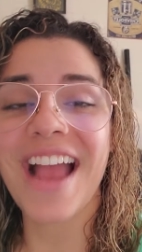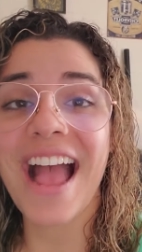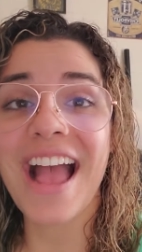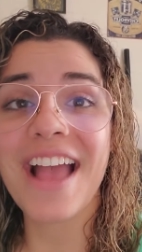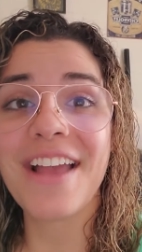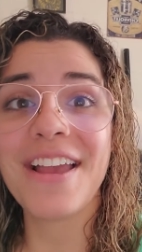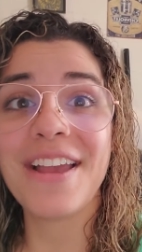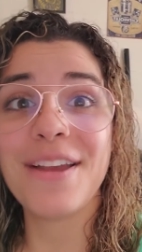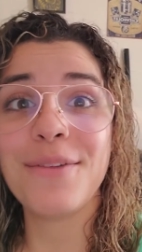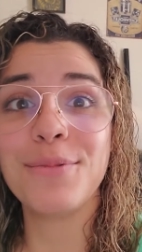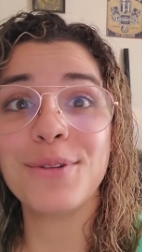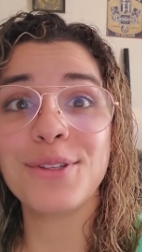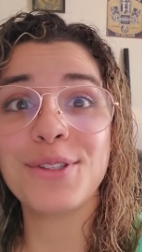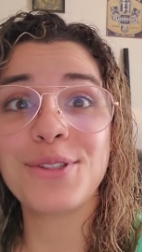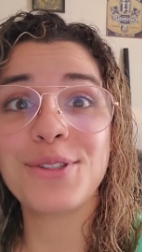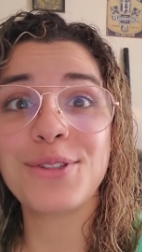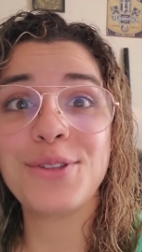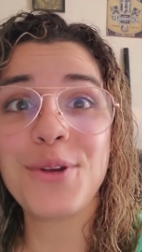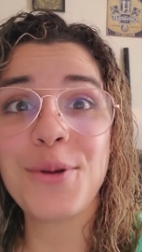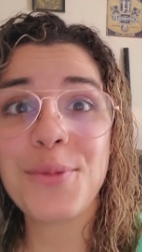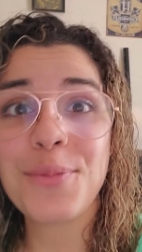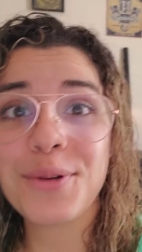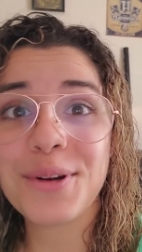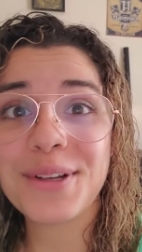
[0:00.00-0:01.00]
I was
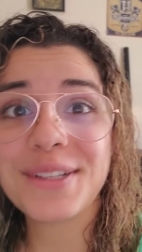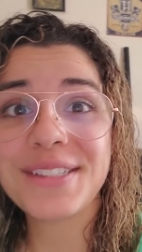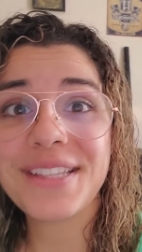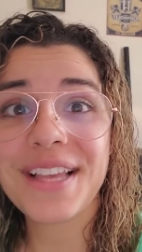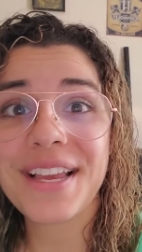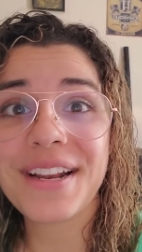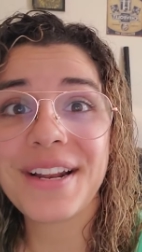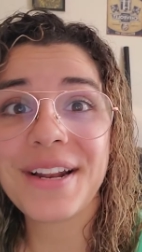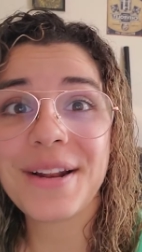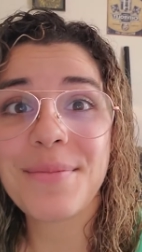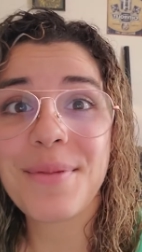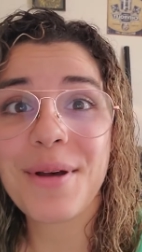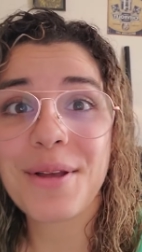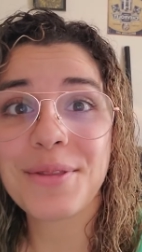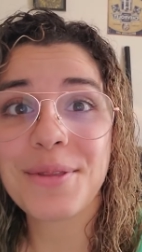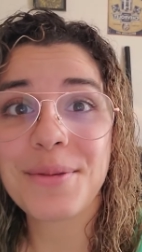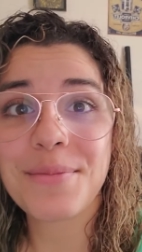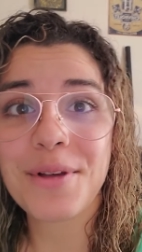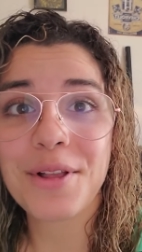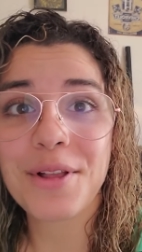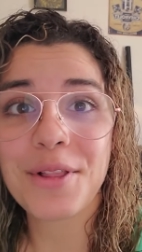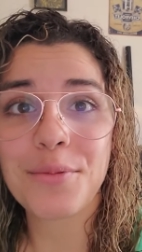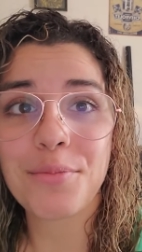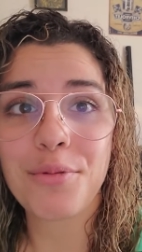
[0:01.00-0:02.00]
super excited about the
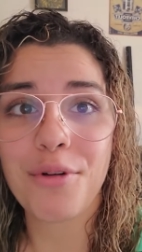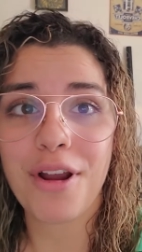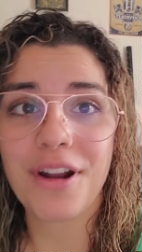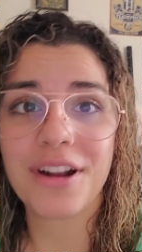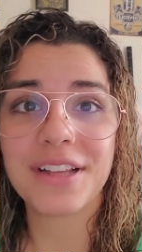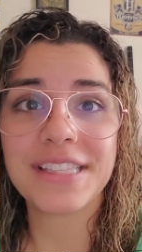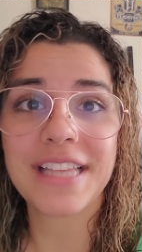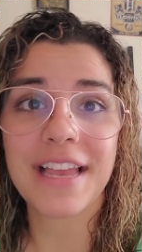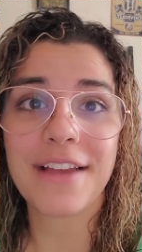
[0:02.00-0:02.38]
Mellow product.